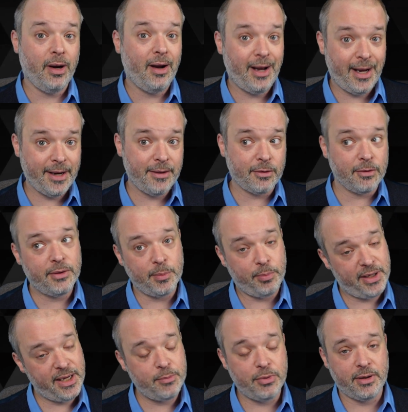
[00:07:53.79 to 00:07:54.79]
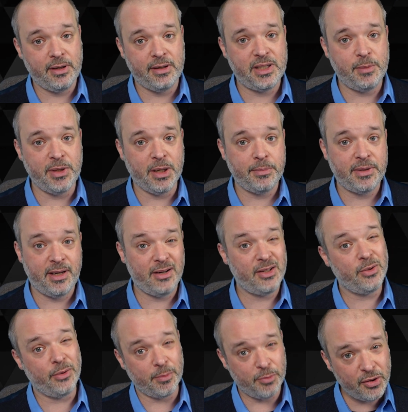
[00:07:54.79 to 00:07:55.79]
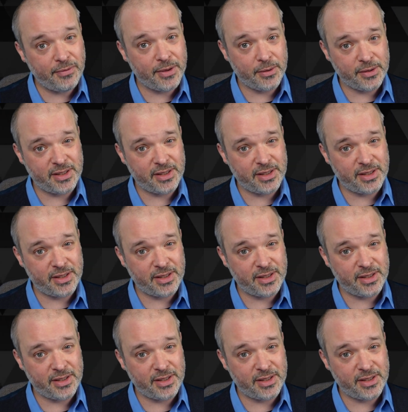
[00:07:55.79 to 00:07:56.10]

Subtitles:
Either the playbook needs to be updated to remove those